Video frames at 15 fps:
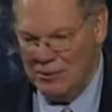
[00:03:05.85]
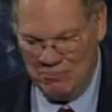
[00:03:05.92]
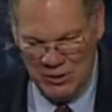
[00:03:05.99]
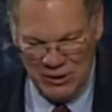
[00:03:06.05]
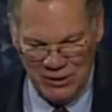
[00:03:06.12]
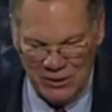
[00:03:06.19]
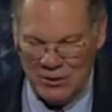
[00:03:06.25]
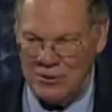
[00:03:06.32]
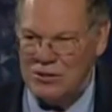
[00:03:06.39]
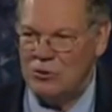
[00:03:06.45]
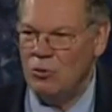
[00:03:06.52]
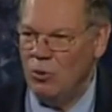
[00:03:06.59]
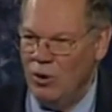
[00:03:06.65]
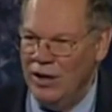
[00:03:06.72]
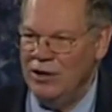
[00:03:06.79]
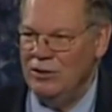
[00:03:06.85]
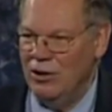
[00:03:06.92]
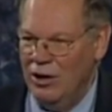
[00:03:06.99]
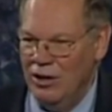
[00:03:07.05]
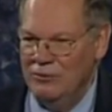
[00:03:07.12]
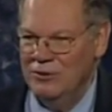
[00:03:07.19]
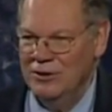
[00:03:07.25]
appears quite
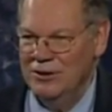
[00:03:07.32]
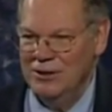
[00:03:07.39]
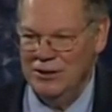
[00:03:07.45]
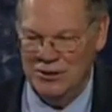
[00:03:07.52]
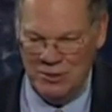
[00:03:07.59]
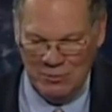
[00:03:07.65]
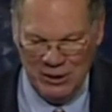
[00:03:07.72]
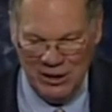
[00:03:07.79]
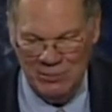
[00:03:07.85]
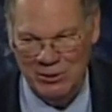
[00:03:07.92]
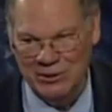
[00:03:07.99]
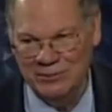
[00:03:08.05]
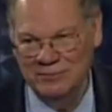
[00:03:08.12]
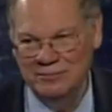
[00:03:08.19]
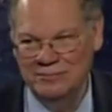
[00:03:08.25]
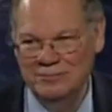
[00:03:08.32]
often in the Bible.